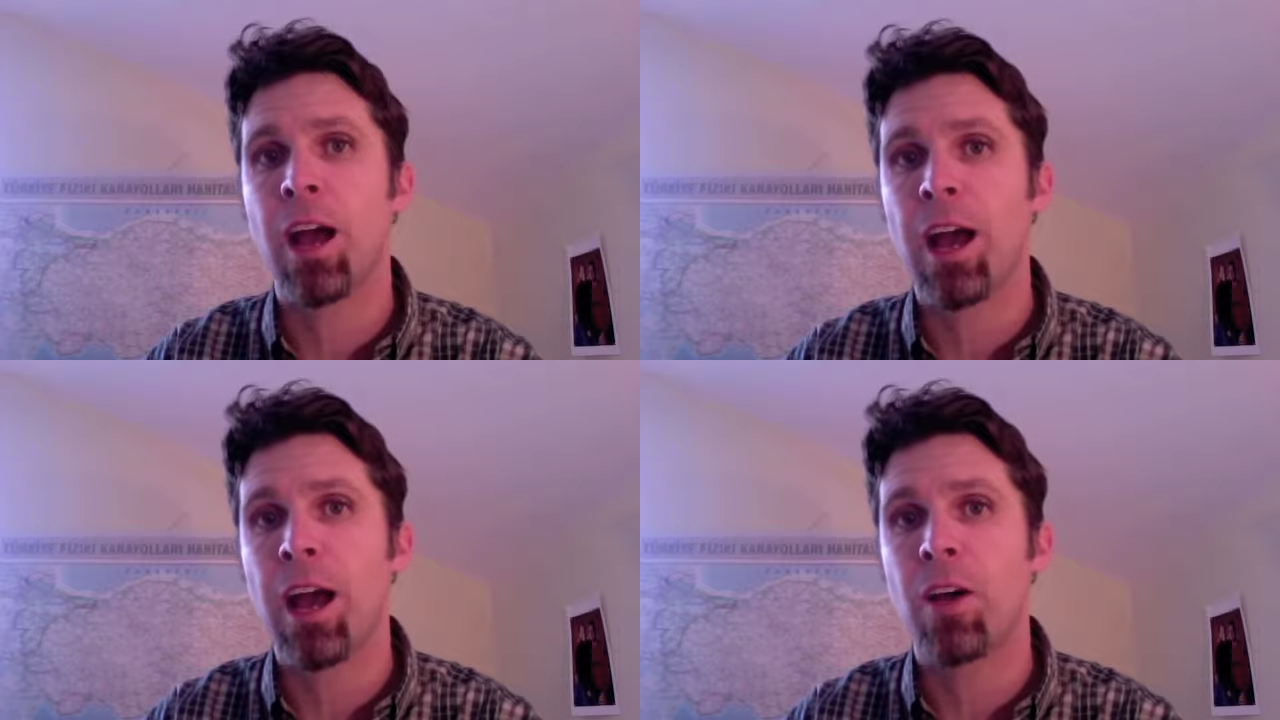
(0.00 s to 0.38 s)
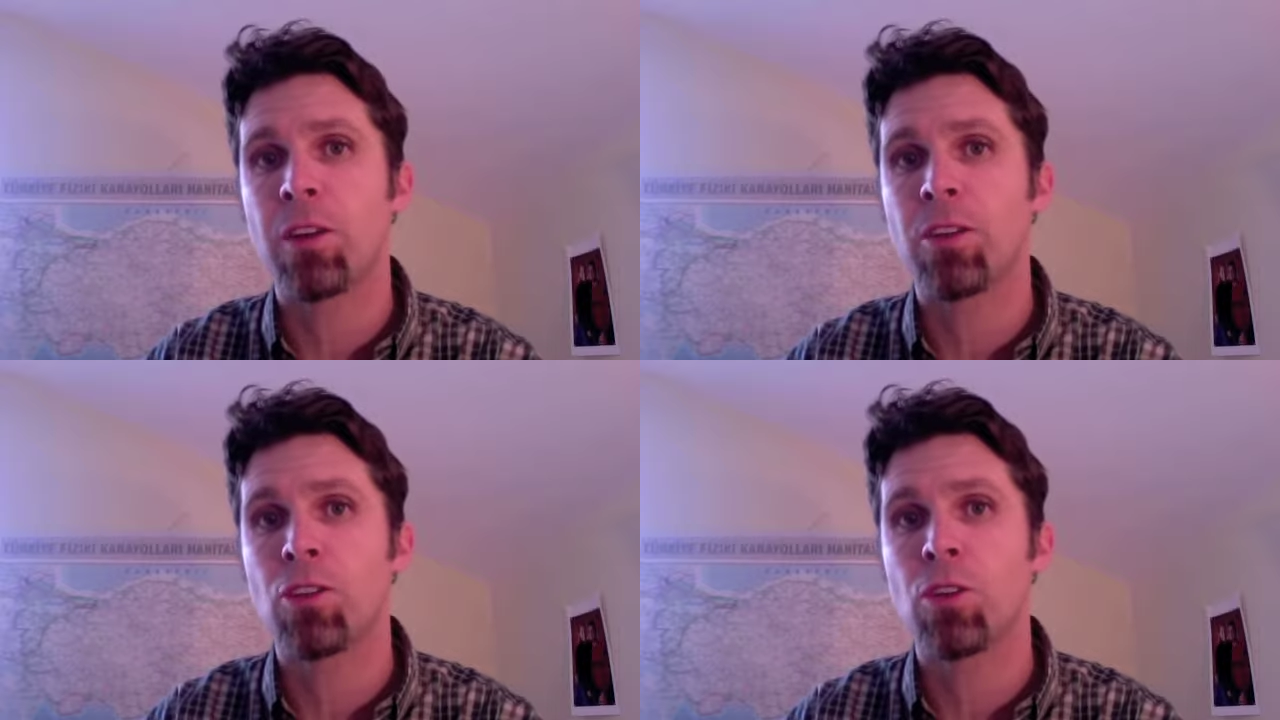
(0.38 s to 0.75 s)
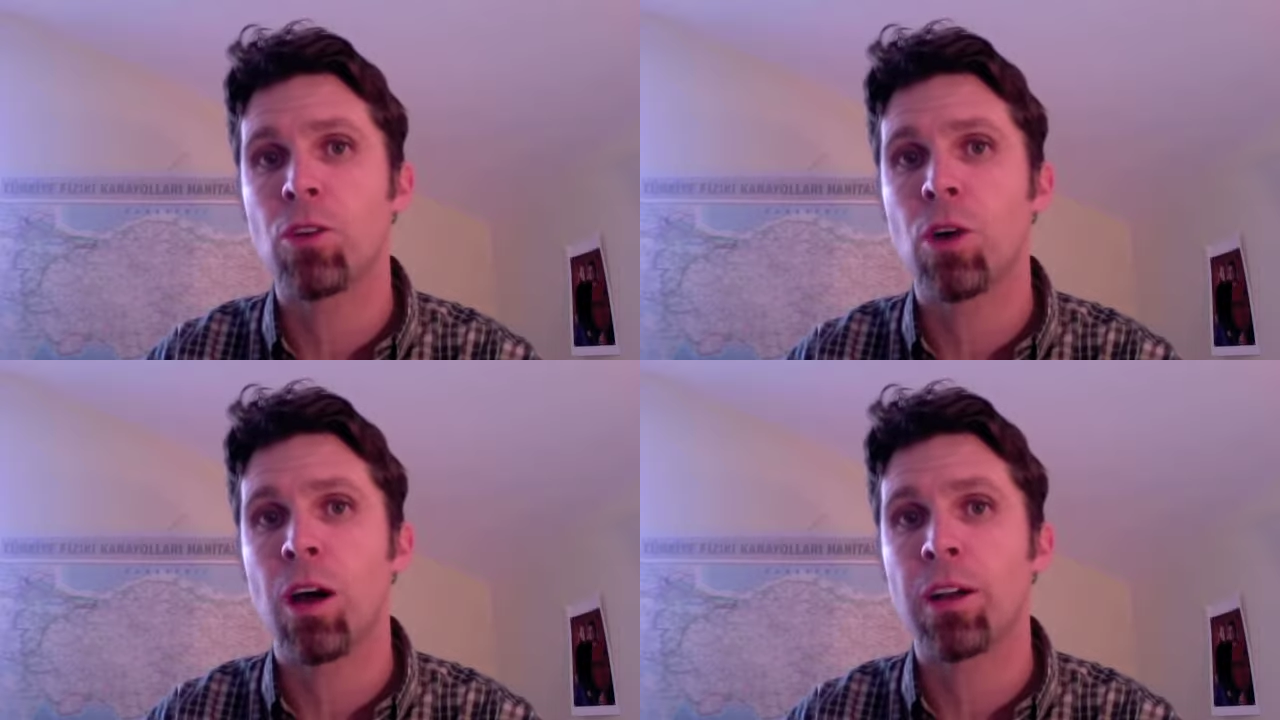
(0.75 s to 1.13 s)
how to
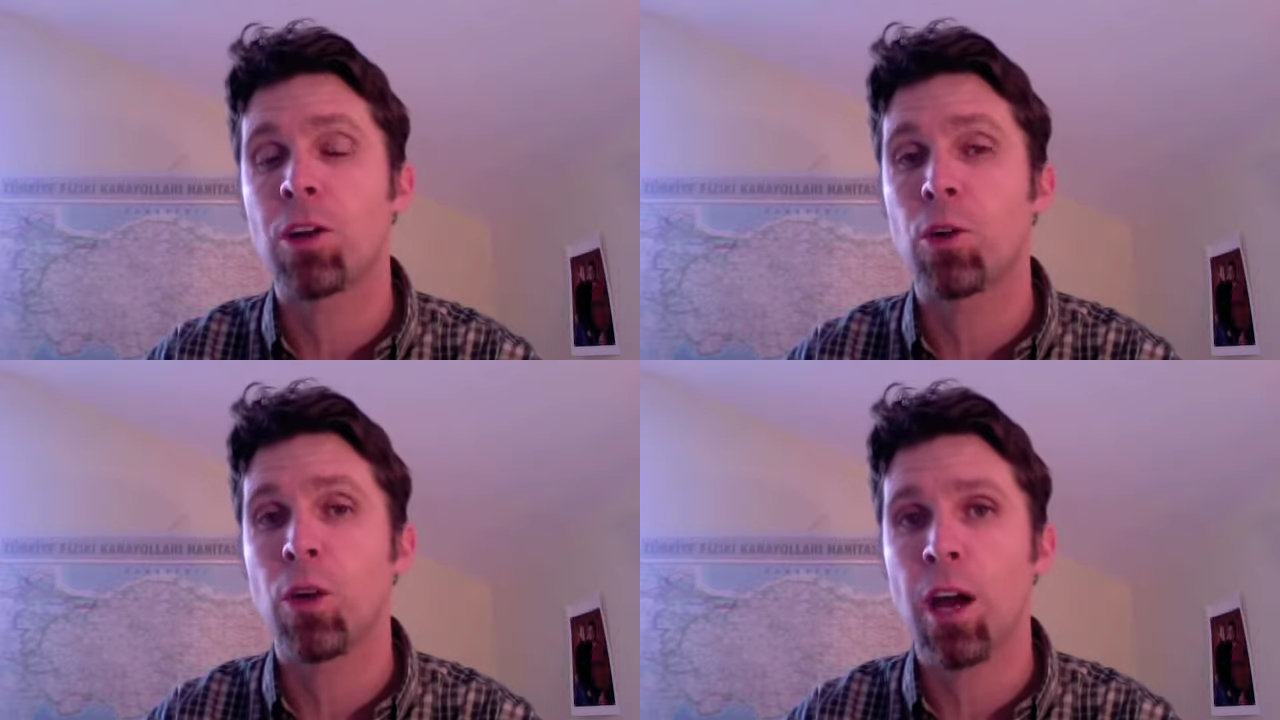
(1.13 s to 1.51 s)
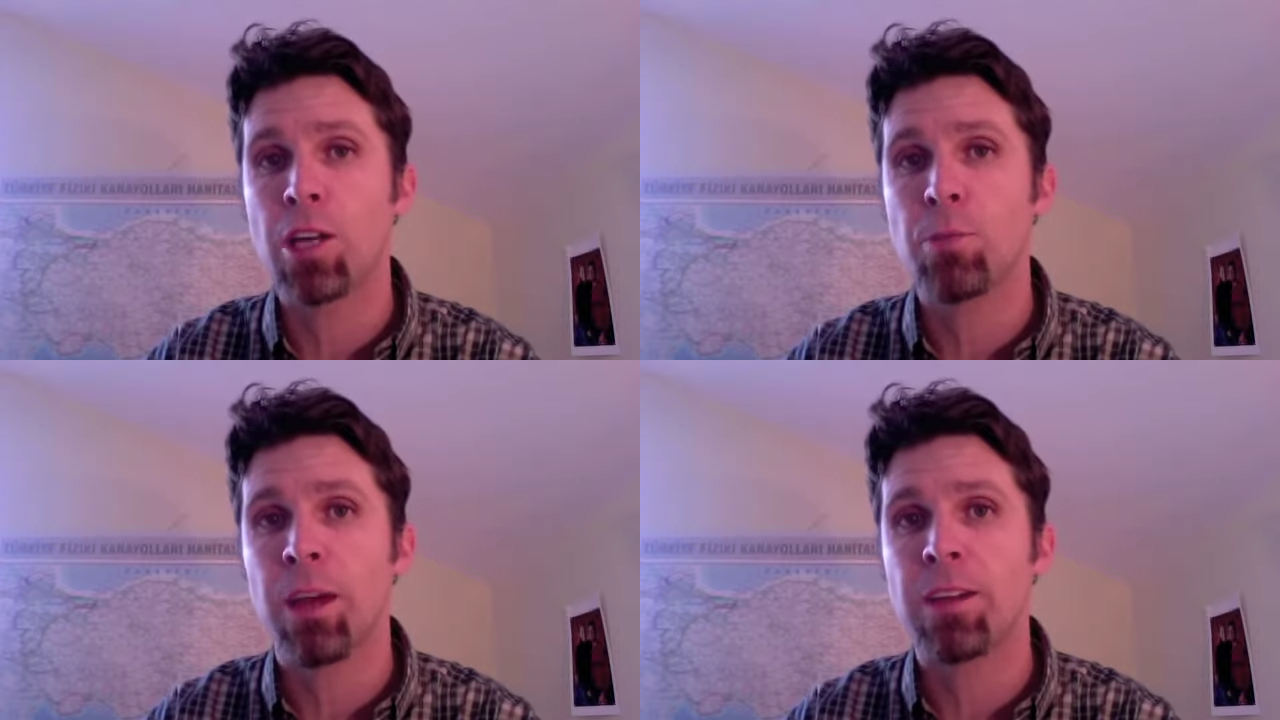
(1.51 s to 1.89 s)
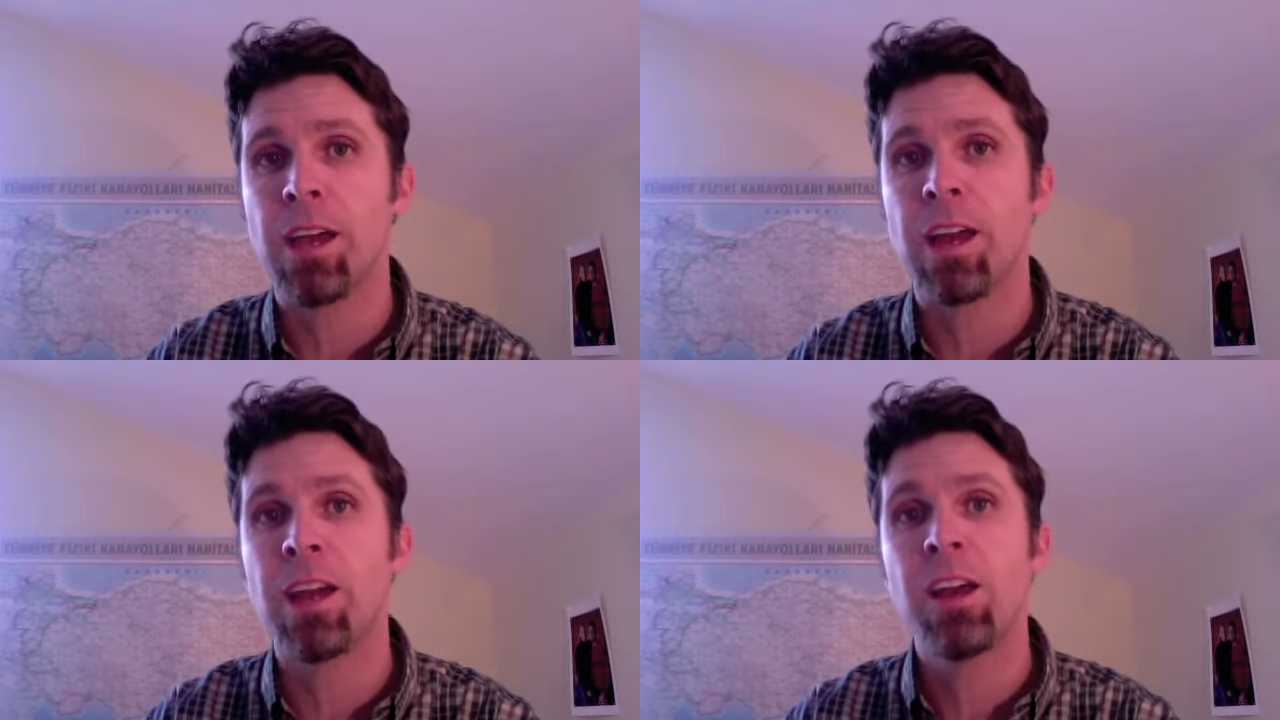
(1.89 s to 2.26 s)
do on GarageBand
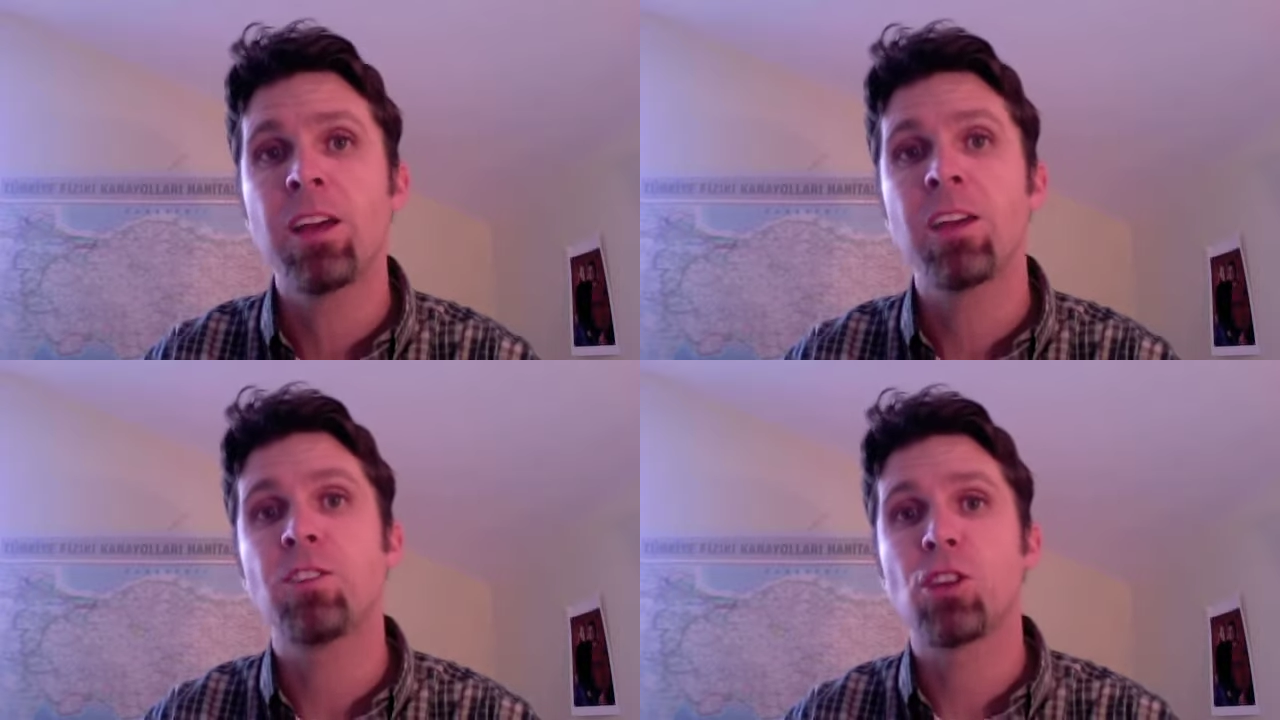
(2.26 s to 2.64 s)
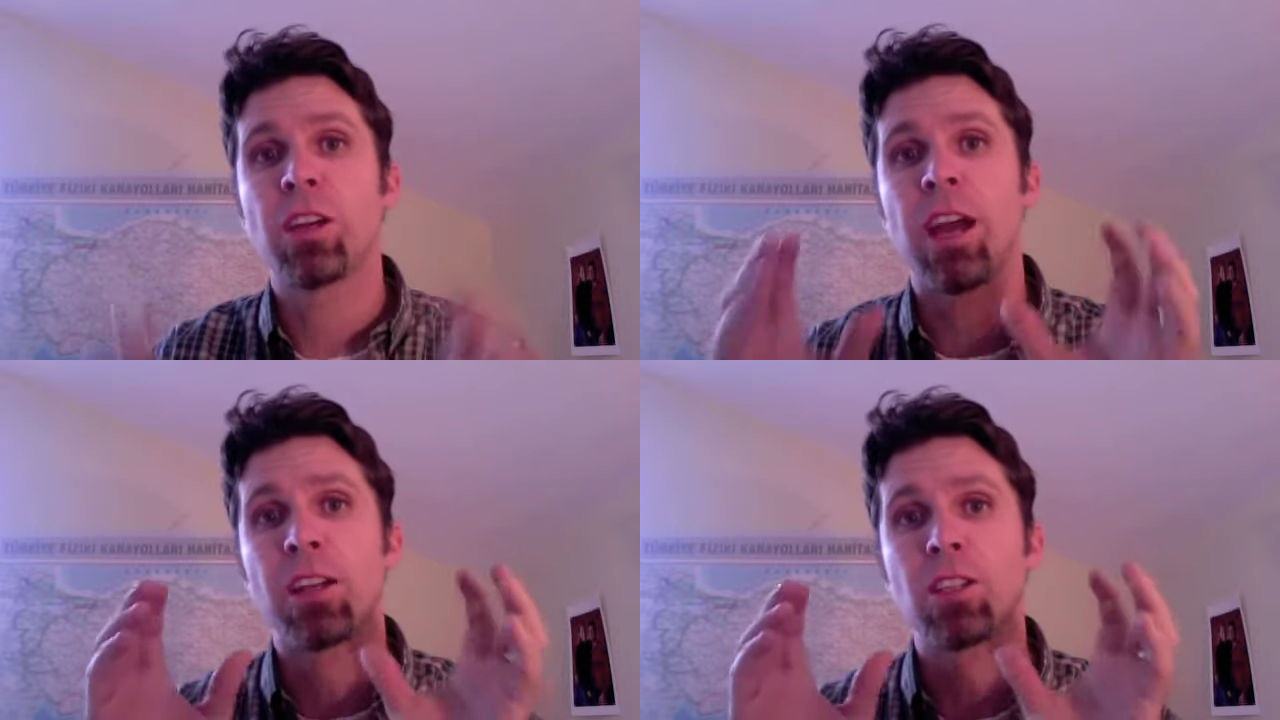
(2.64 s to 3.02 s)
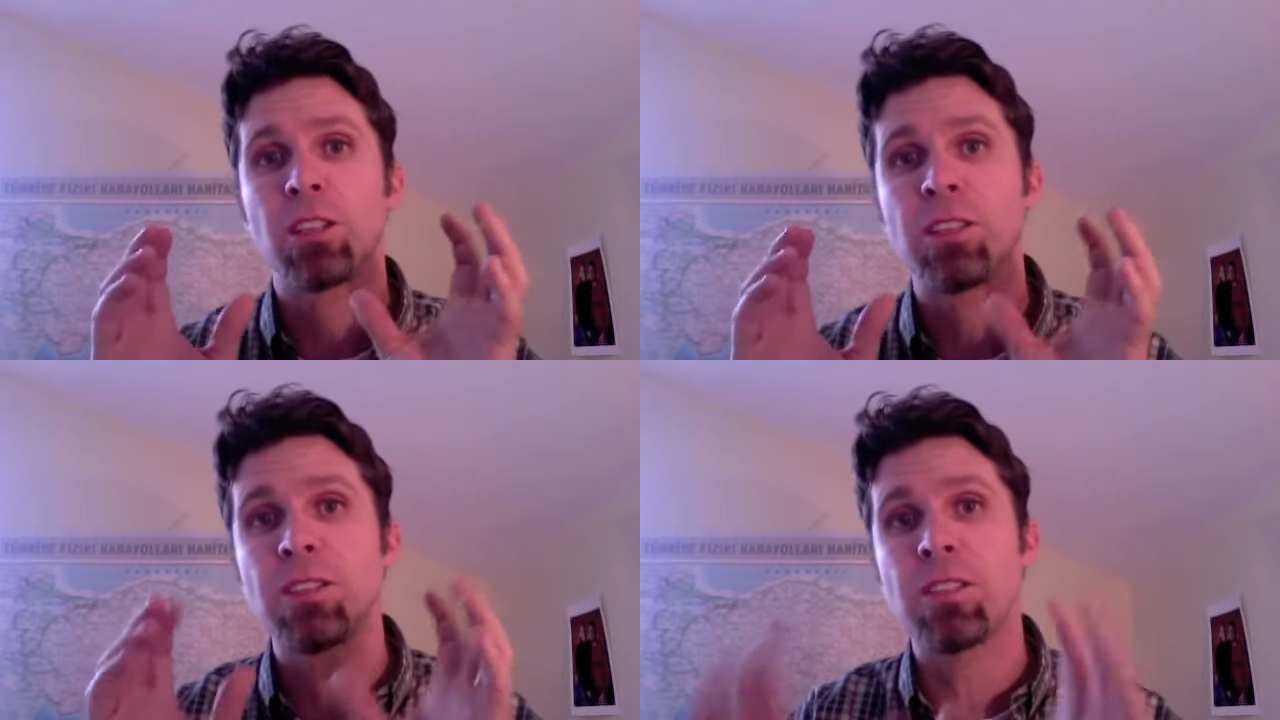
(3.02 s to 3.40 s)
yet is you can
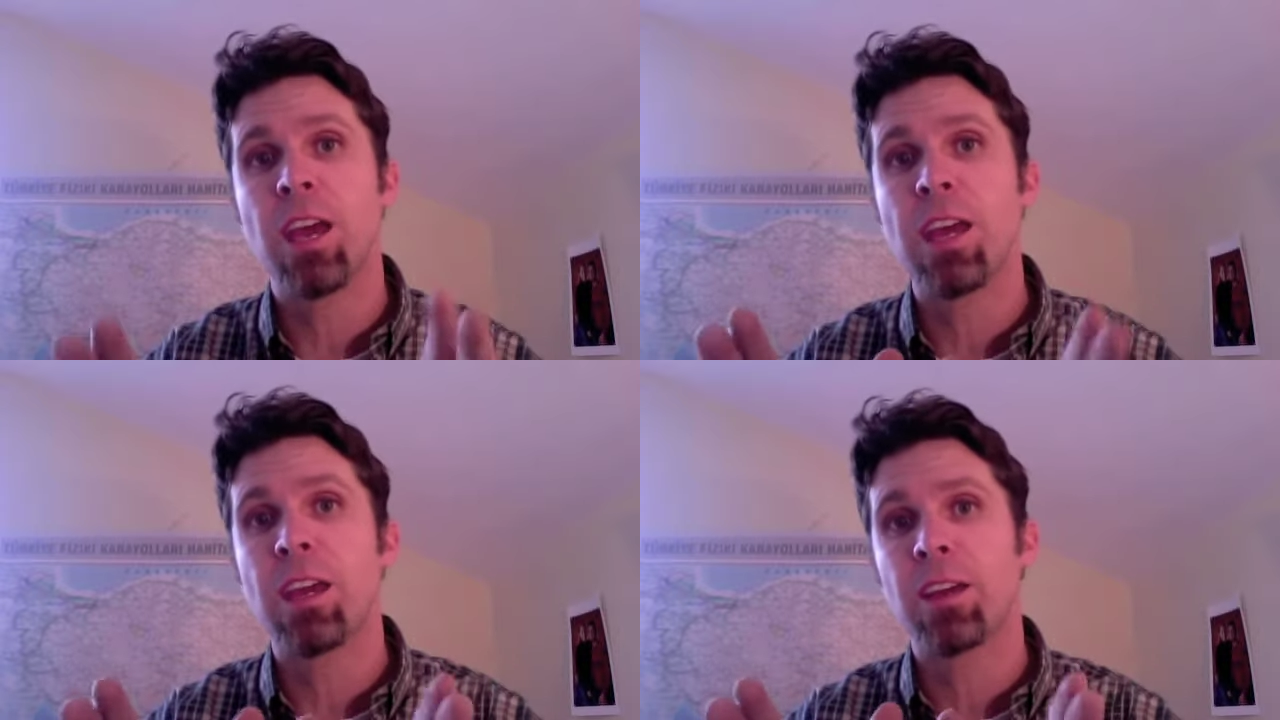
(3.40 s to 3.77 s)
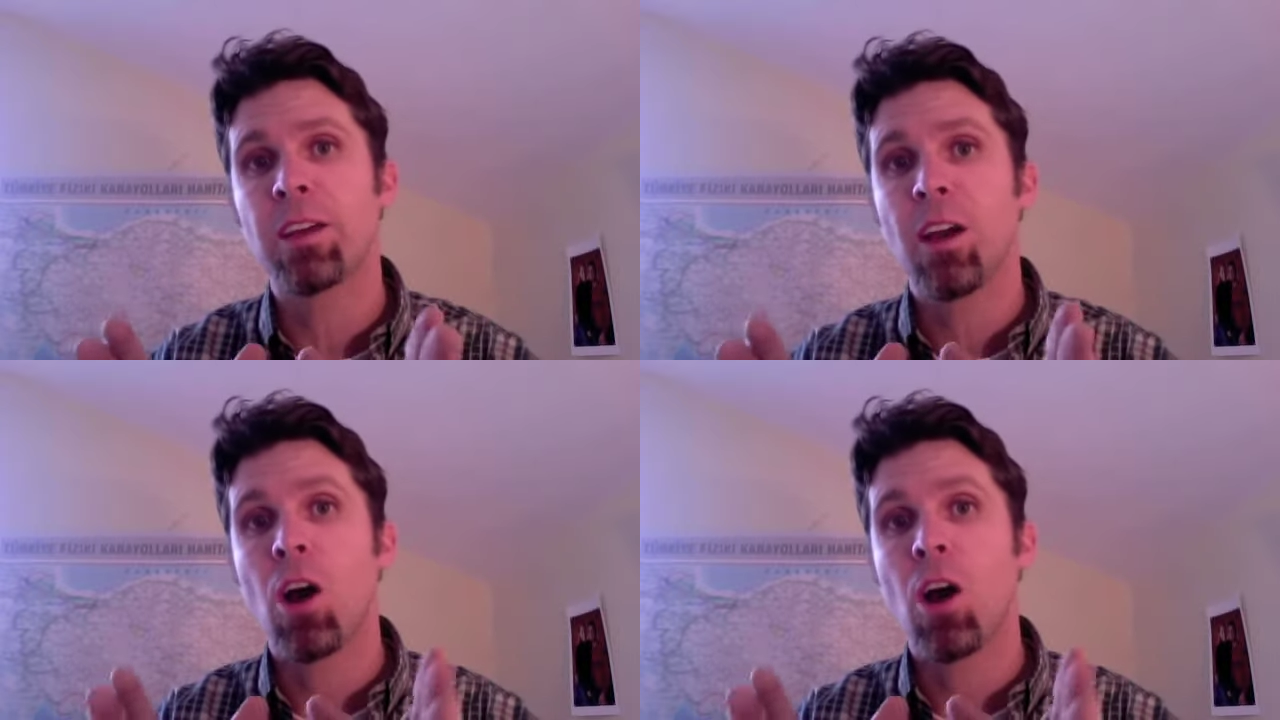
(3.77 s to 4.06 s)
actually take